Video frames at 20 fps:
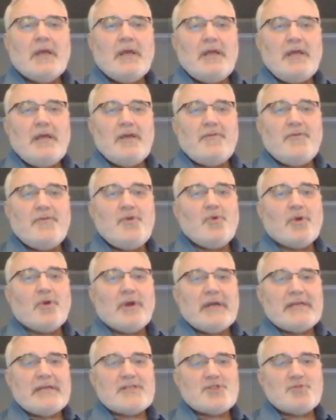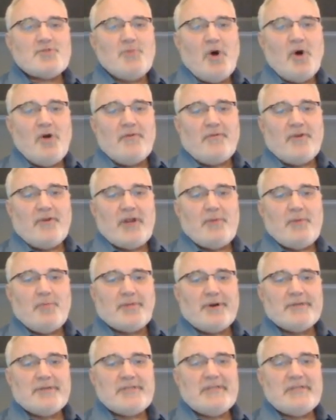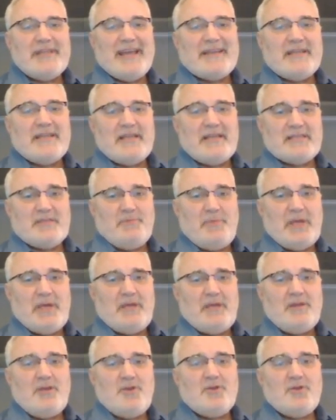If you are a small frame person, that doesn't mean that you